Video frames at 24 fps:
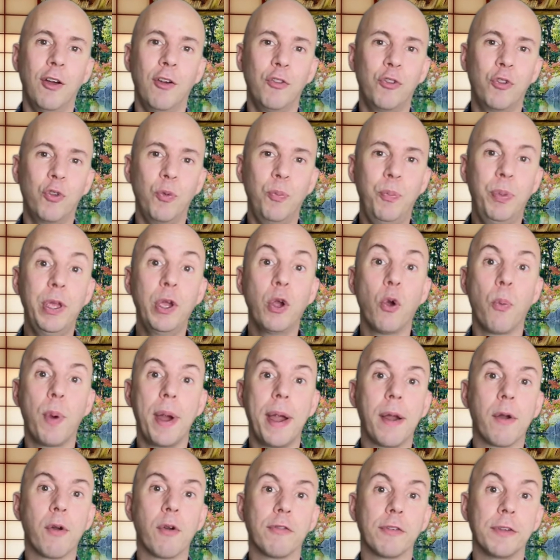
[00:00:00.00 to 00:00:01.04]
to be
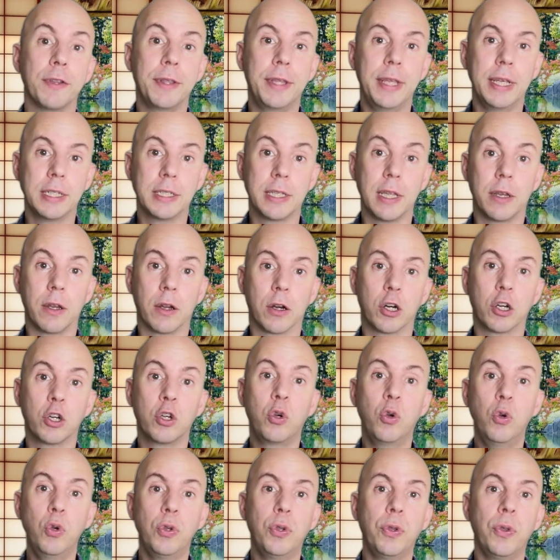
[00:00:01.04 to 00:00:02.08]
aware of the things that are
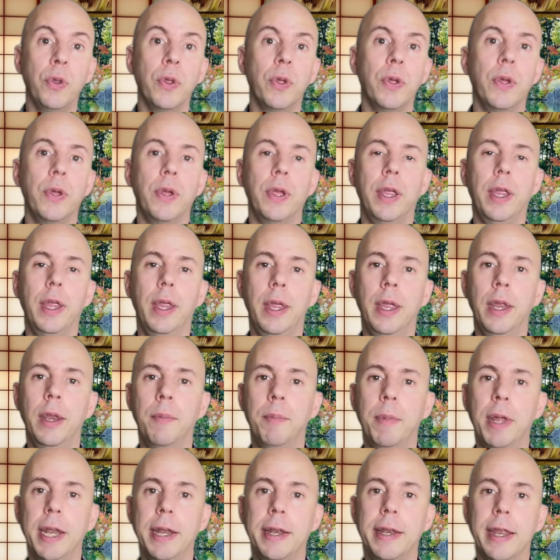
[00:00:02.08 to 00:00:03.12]
good in a
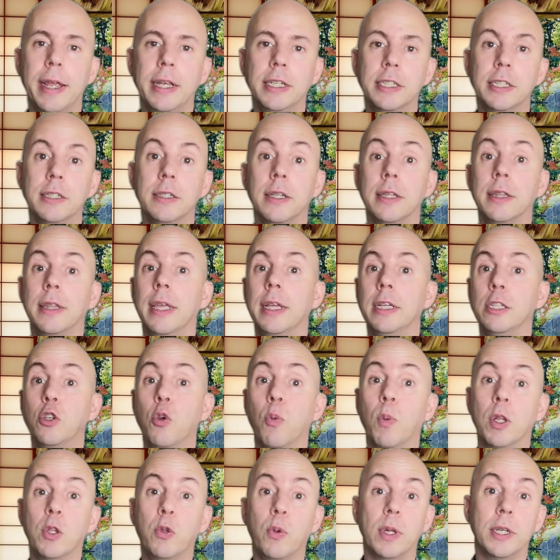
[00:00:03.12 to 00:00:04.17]
meditation, the things you
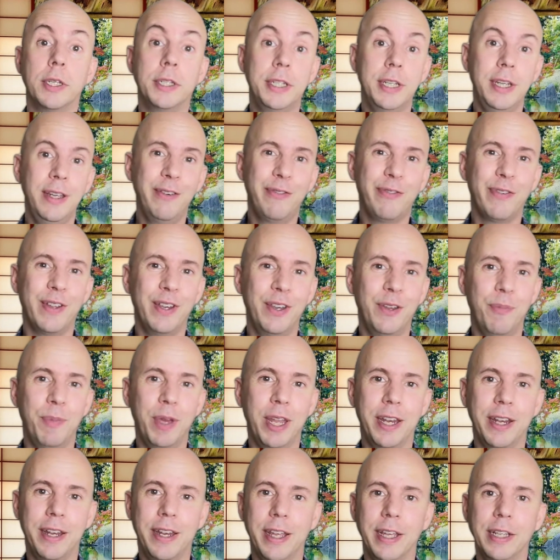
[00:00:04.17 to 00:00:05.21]
want to achieve in the
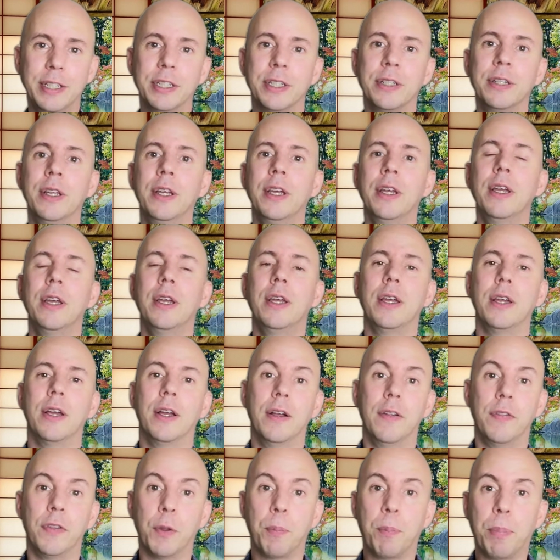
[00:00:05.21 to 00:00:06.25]
meditation,
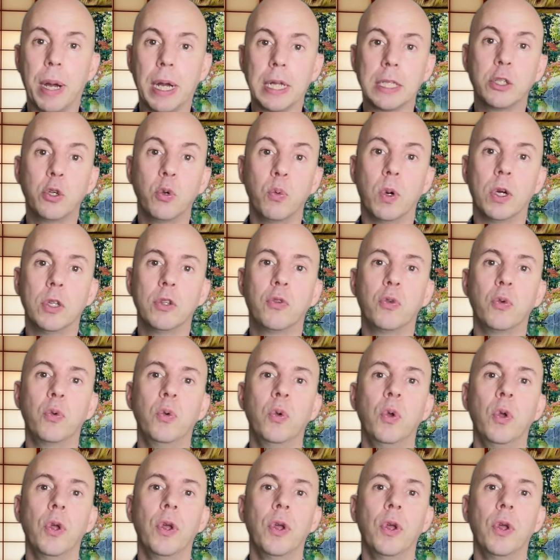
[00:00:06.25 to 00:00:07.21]
the part you want to